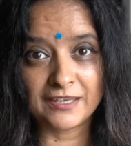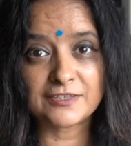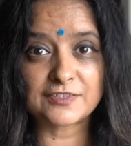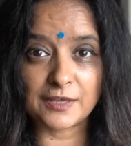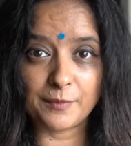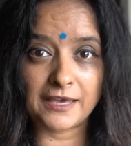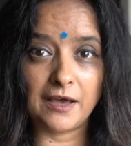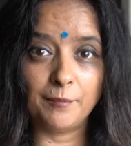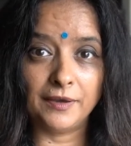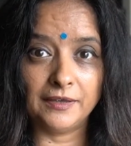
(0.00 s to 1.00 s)
so they
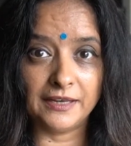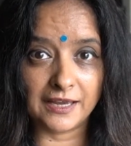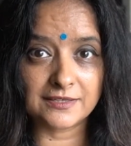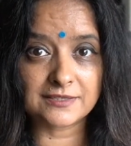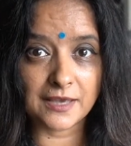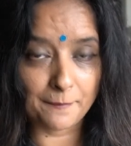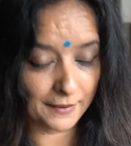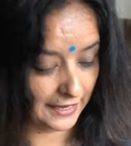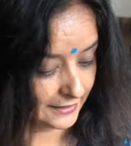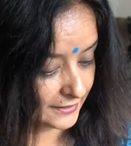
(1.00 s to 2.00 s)
become a nice
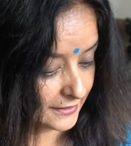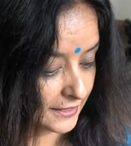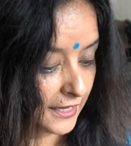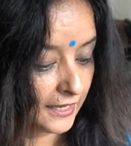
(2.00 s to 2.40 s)
paste.